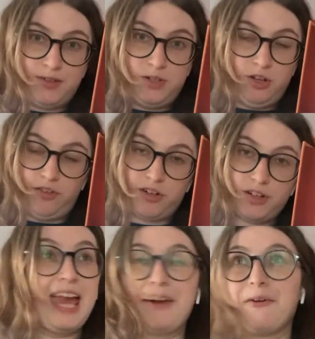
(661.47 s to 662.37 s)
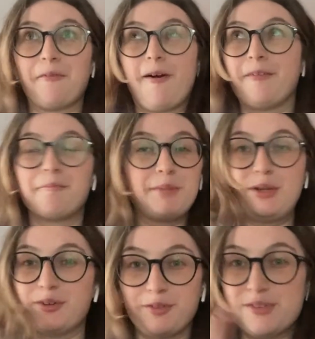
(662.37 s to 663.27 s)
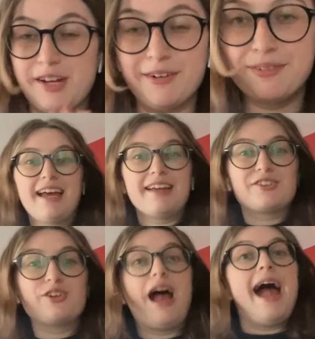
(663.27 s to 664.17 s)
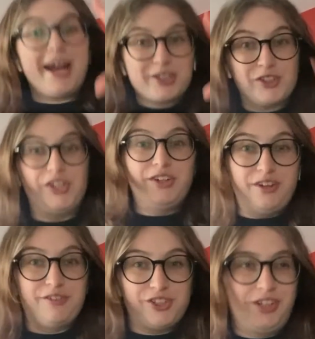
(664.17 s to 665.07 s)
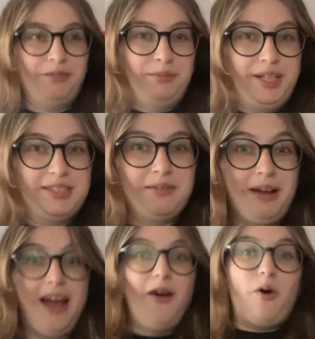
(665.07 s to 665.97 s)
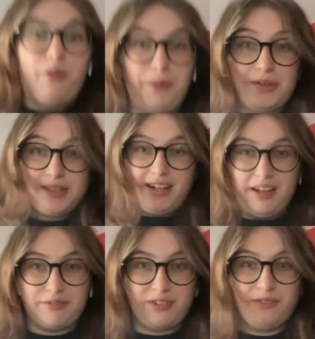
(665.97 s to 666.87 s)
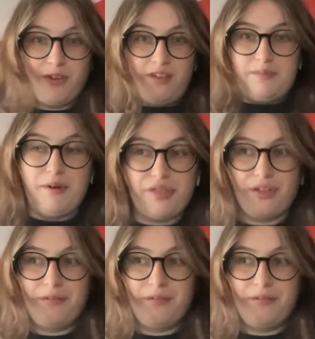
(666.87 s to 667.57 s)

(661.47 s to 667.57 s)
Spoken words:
to each other. Can't go wrong. Beautiful stuff. That should actually officially complete all the books that I have for this month.